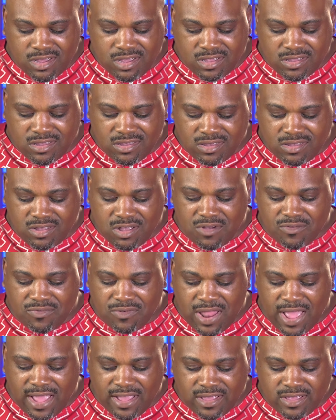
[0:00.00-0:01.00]
And stuff
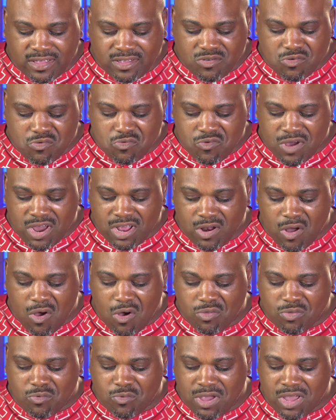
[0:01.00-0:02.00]
like you ran
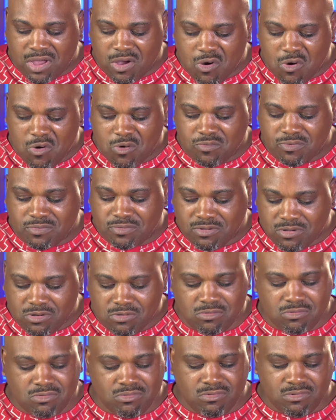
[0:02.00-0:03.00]
all the way home from
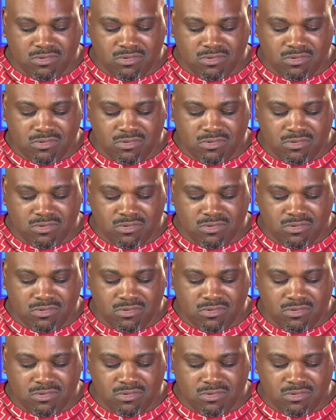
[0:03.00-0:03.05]
school.